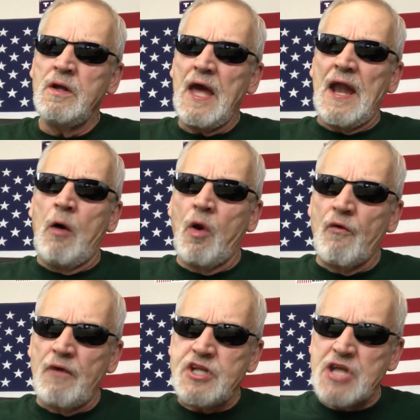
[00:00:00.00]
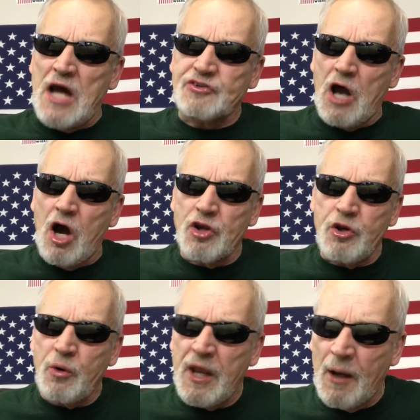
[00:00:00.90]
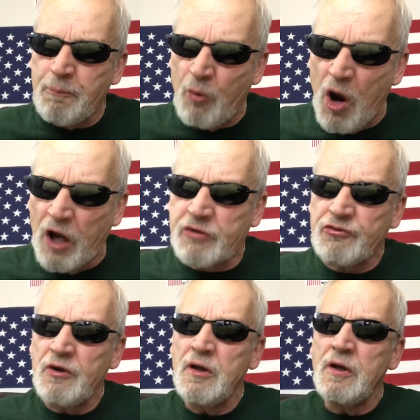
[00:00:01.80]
And I want to reach out to all you HempWorx